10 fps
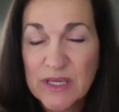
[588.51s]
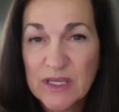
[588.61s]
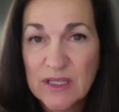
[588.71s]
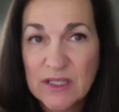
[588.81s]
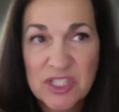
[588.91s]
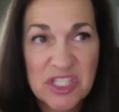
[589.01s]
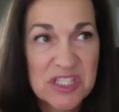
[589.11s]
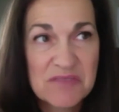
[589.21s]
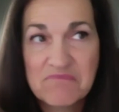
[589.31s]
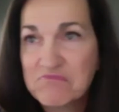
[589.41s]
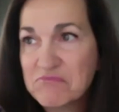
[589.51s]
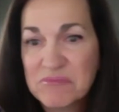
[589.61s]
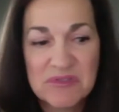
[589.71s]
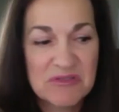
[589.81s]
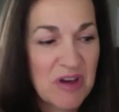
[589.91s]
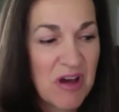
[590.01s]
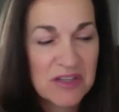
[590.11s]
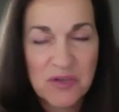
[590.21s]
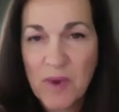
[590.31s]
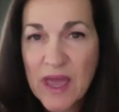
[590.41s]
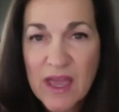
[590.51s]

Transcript: just talked away.